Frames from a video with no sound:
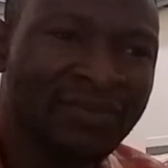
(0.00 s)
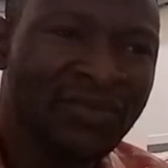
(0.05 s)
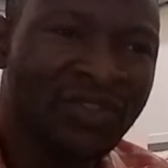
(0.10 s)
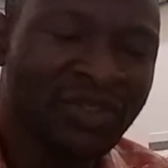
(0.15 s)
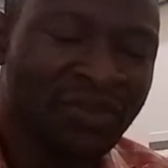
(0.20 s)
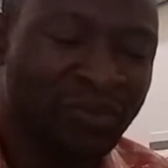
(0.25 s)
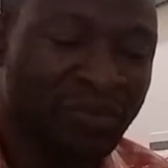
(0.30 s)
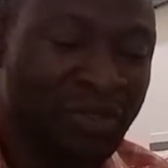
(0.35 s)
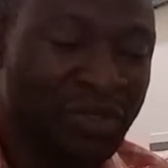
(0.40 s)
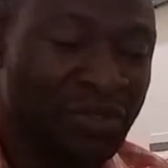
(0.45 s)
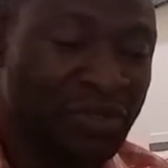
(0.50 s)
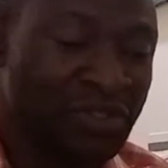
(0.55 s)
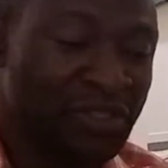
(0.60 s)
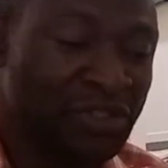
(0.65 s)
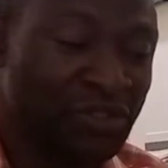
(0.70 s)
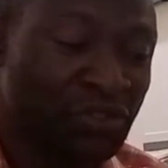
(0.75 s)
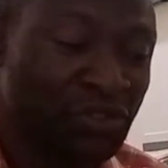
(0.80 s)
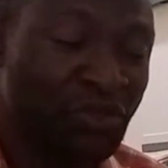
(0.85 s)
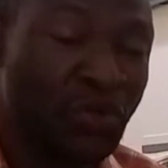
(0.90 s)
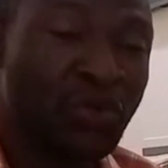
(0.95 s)
So because
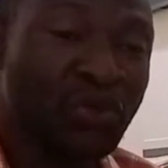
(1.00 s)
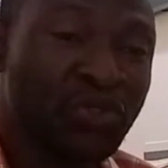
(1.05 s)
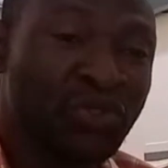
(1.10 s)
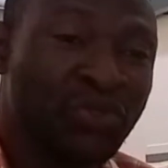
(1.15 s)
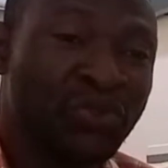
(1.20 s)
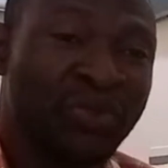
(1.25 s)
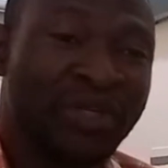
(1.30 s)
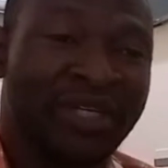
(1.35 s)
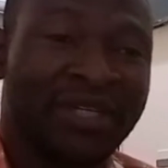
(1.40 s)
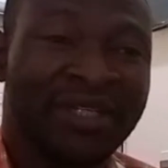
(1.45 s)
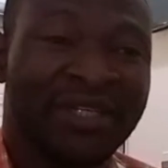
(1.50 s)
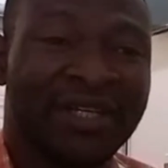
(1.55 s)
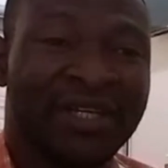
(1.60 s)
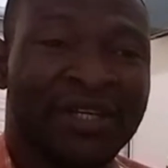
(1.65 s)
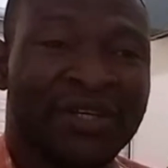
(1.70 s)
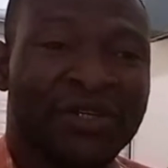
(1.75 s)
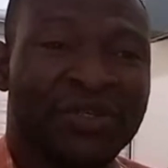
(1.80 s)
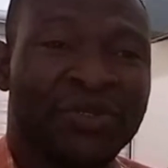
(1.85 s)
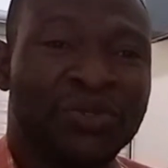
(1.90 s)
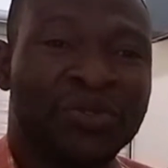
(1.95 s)
in so doing,
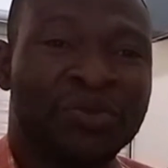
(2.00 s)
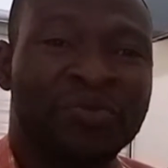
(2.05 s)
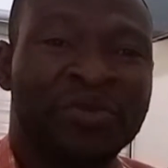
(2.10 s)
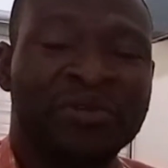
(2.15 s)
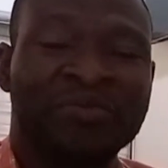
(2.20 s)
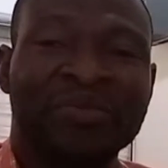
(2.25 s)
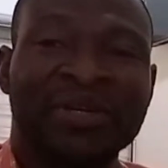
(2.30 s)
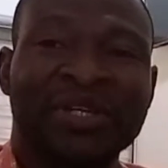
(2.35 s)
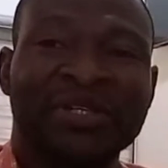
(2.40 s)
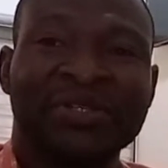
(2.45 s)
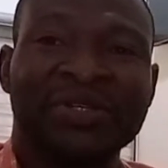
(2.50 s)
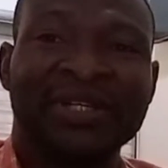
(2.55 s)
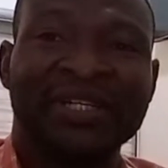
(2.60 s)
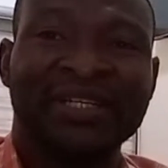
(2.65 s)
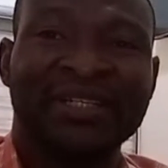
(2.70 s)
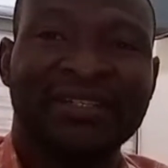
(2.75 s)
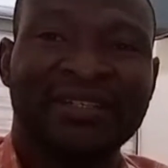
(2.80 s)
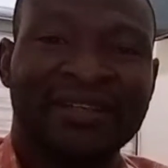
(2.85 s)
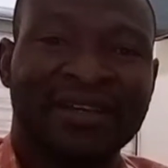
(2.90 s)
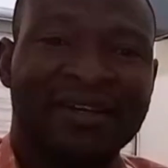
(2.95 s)
you'll be
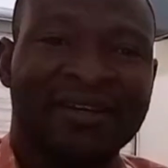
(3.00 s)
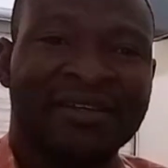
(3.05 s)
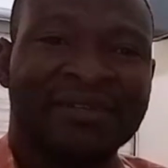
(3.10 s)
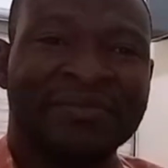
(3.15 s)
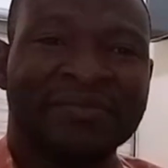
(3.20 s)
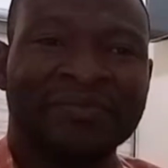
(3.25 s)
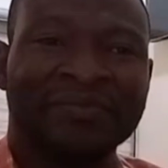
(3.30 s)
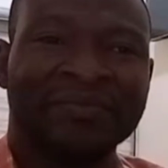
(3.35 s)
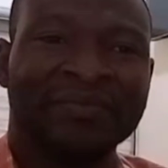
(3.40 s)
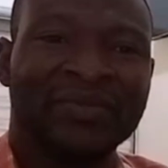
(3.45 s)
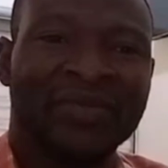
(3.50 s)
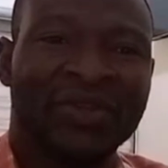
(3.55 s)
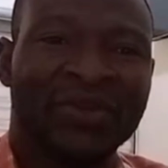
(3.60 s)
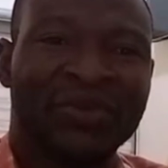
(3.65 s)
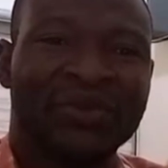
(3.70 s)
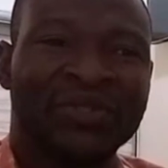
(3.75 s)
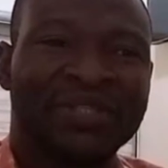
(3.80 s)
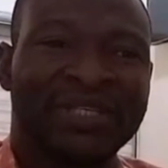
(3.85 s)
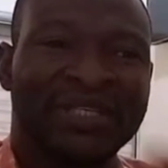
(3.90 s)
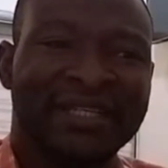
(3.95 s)
measuring
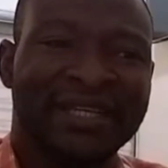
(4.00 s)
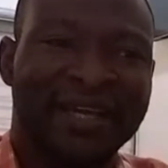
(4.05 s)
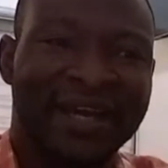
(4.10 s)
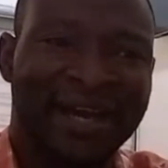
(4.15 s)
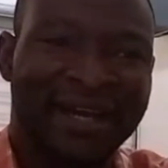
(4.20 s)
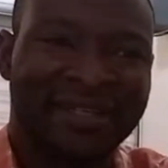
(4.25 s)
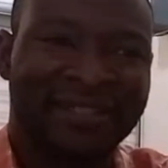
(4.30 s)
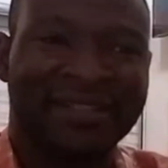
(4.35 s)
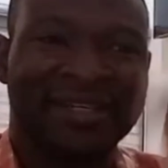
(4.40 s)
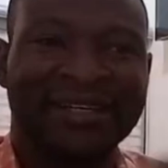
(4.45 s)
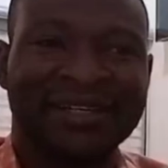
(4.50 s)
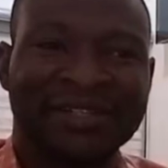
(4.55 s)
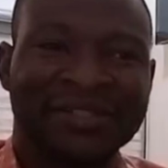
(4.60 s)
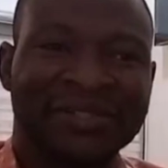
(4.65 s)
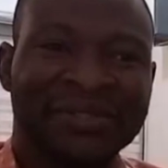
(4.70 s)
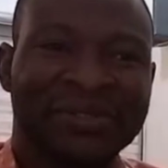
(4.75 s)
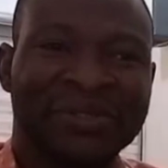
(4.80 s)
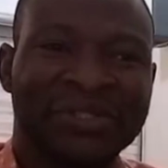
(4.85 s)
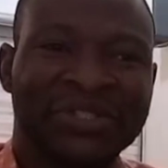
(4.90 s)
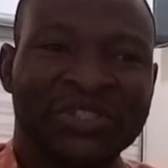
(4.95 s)
using the axial
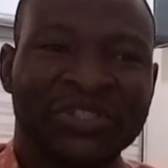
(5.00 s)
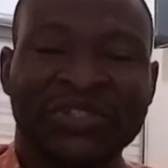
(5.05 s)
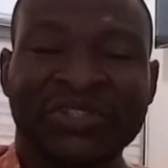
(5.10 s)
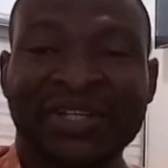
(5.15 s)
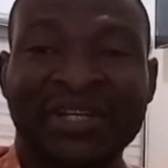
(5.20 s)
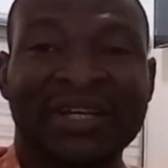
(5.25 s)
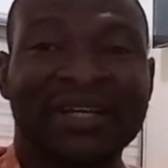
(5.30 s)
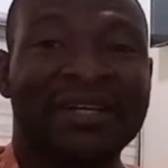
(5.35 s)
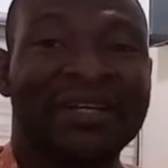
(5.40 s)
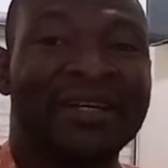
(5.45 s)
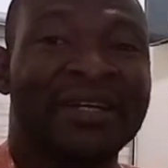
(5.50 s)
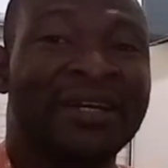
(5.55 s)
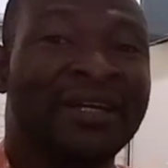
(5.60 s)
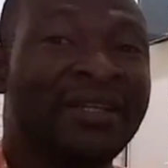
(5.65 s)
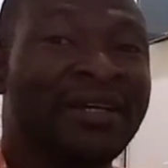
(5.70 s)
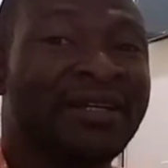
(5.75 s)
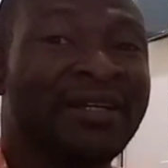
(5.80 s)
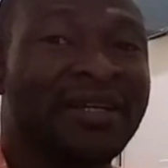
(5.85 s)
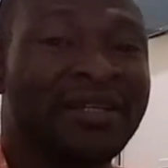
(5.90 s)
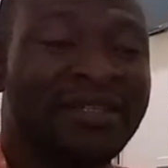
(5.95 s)
resolution
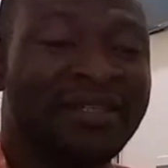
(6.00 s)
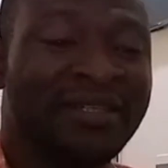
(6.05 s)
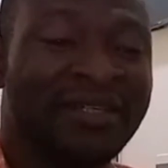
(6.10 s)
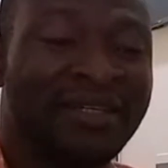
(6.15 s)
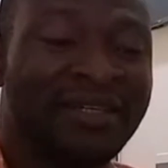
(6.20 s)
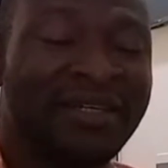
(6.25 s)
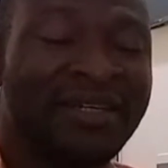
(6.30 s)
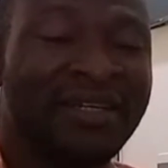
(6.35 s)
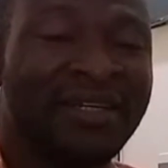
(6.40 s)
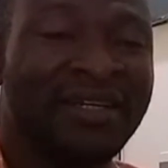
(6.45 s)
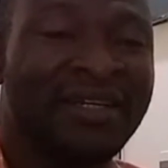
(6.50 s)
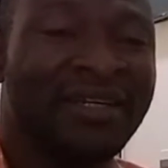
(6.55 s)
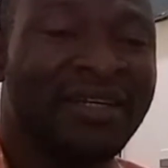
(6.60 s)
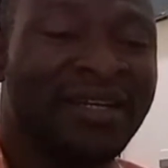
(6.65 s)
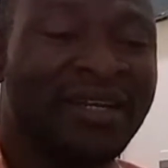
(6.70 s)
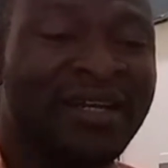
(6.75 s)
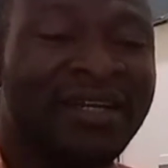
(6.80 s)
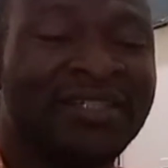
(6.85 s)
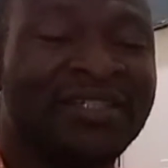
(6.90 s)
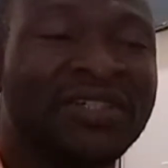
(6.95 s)
rather than the
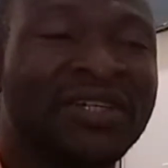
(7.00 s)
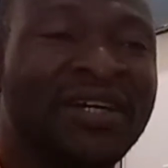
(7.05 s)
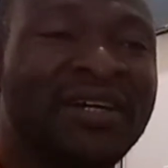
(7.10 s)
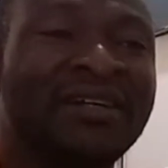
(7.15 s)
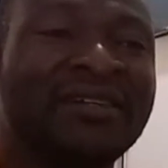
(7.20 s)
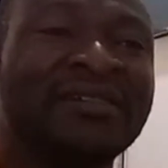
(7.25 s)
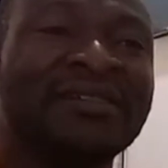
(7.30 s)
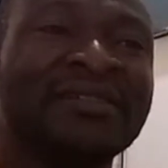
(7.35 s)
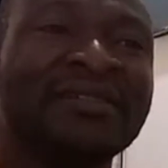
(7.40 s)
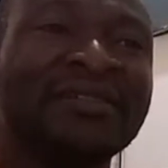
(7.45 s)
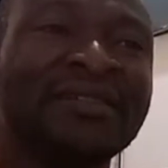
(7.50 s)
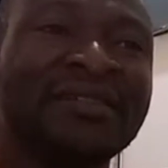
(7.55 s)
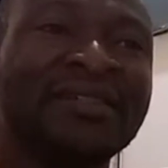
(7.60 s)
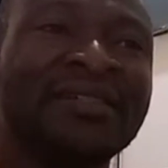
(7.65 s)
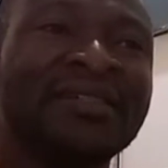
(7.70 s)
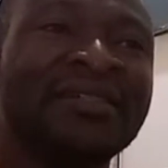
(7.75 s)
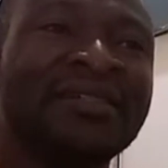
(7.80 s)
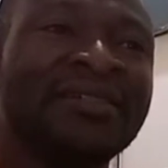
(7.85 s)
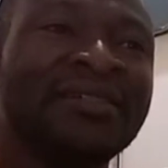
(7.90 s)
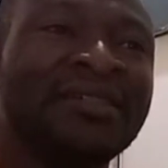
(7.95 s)
lateral
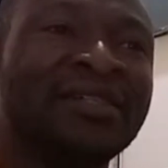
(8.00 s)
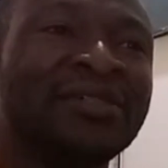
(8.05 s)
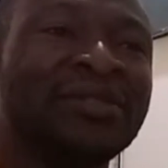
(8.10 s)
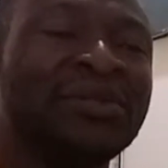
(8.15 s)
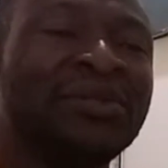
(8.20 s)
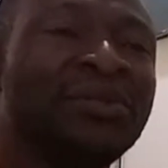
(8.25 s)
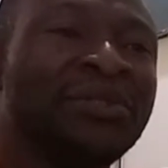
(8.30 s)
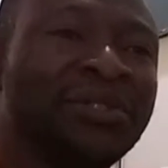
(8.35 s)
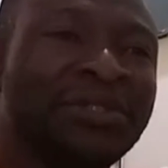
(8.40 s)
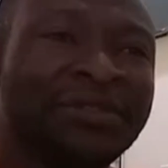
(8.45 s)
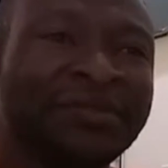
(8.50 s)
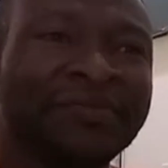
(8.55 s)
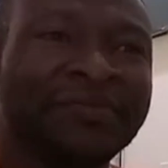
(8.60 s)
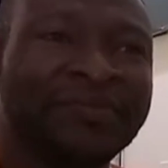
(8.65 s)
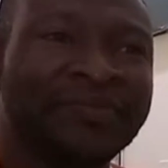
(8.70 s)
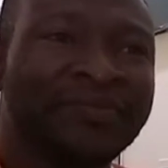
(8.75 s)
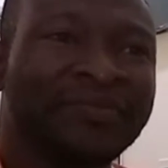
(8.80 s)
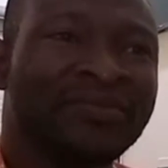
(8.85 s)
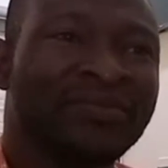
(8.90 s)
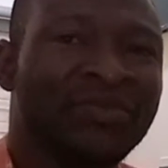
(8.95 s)
resolution.
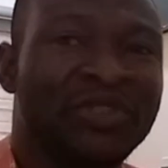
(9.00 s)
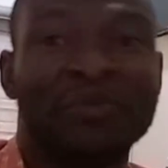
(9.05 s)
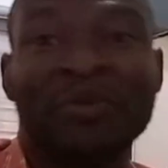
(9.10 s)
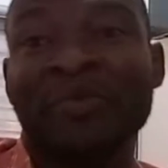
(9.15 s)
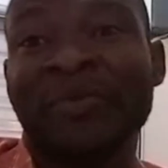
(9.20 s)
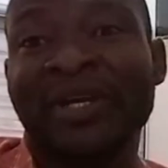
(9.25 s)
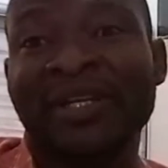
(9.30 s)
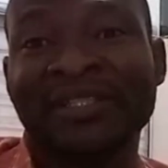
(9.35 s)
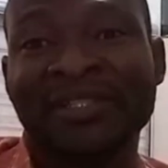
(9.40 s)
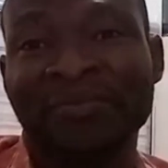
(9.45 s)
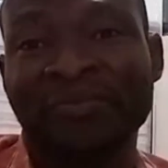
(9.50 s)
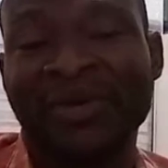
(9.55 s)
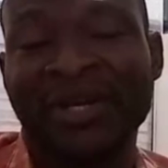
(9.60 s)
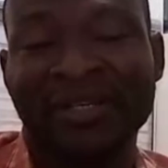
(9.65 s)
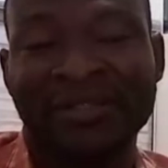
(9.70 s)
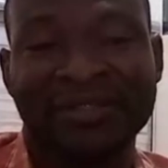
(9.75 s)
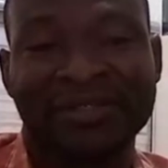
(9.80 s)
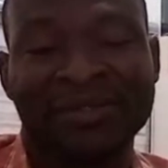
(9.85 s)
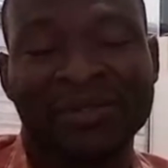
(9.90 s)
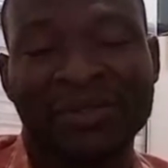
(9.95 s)
Remember, it's the
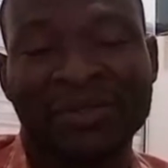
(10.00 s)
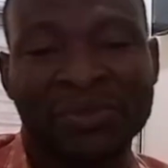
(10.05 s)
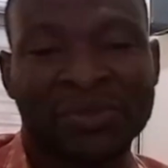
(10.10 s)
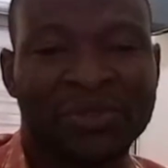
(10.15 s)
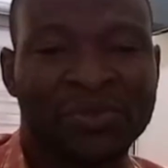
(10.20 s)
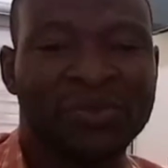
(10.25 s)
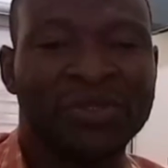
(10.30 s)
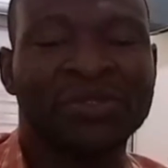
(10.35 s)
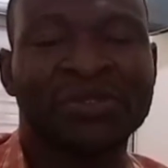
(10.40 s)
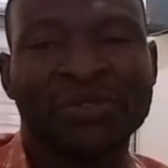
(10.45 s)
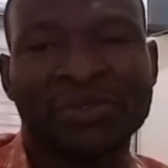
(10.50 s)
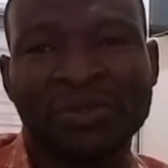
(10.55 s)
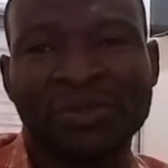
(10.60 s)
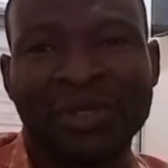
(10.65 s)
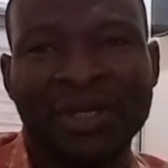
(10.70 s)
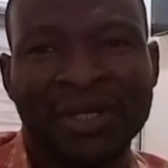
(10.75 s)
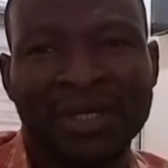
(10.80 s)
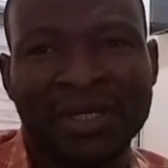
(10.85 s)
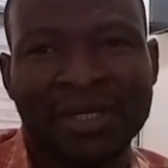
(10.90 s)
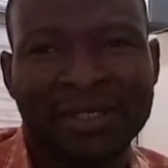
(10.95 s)
best, so you want to
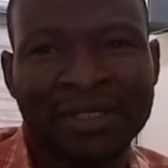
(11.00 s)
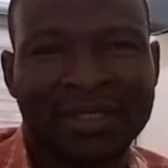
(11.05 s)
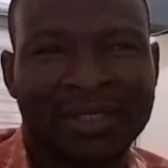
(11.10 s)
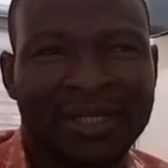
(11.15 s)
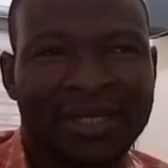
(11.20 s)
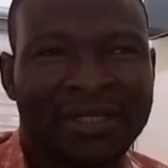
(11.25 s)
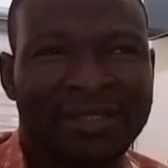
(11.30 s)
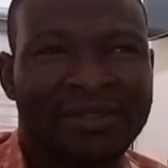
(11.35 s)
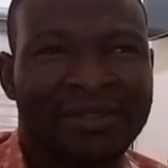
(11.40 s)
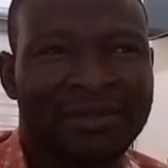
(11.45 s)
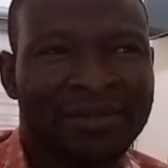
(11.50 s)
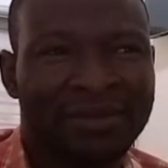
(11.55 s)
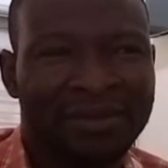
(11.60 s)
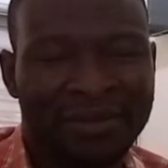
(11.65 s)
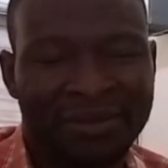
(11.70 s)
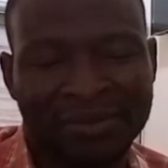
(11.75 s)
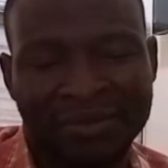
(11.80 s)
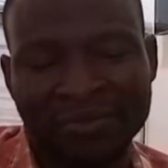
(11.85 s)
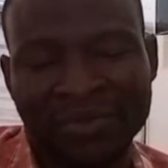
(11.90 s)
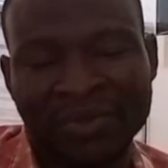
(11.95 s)

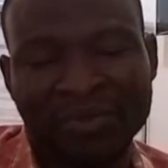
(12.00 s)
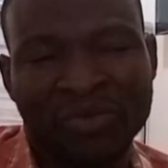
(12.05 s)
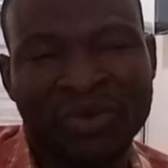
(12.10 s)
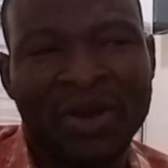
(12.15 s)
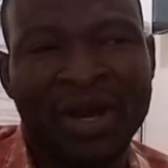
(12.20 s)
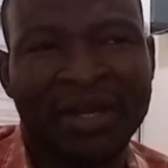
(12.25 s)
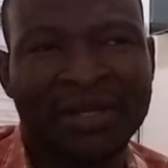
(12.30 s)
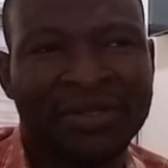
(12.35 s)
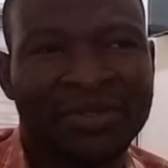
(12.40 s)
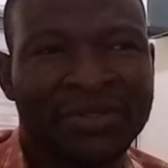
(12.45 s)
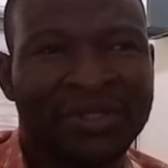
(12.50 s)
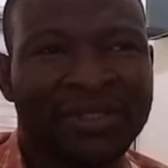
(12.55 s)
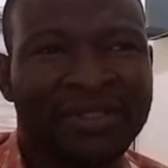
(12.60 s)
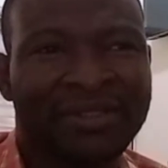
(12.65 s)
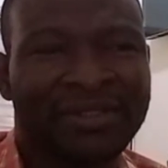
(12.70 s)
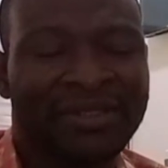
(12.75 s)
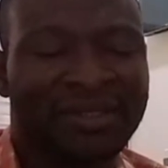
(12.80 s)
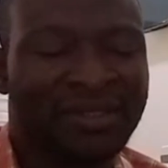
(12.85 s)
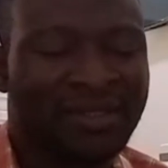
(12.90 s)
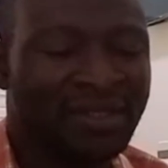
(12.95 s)
be more accurate.